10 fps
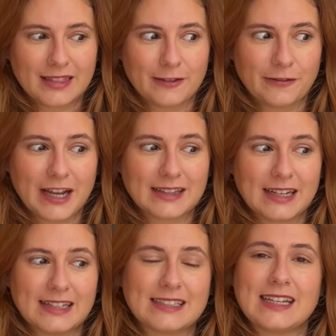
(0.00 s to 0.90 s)
The fact
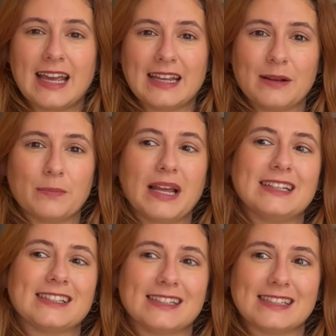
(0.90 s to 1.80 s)
that it's taking
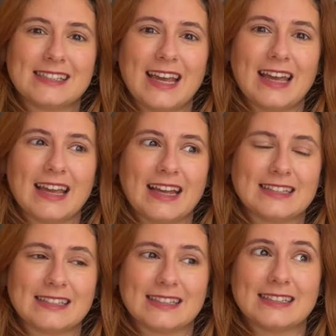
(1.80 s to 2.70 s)
place on the
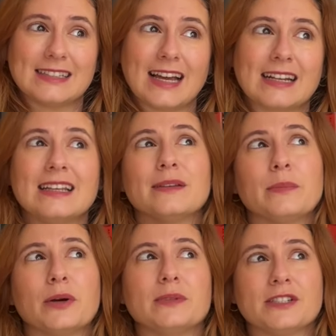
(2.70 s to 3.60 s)
staircase is exactly the
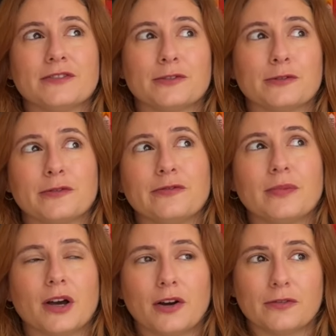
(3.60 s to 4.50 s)
moment of the re-
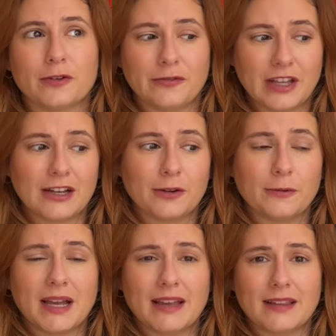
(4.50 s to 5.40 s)
of reveal
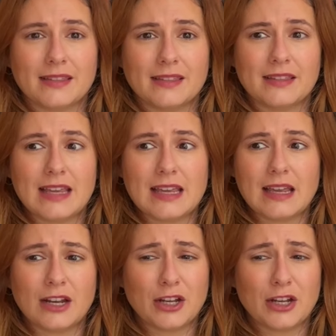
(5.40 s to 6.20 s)
where the